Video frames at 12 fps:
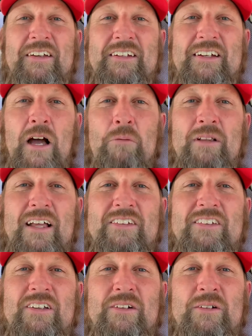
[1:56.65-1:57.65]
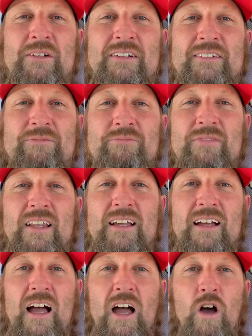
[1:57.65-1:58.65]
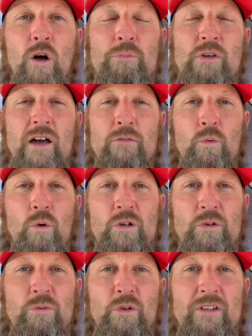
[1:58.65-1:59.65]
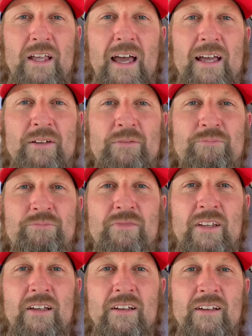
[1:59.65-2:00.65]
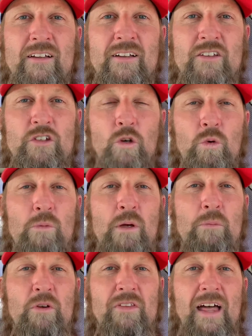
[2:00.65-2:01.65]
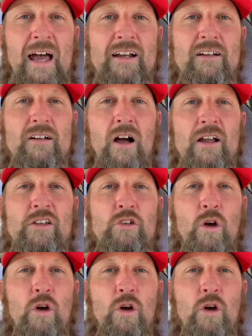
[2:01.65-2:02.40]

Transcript: God bless you. I hope you have a wonderful day. So remember that God is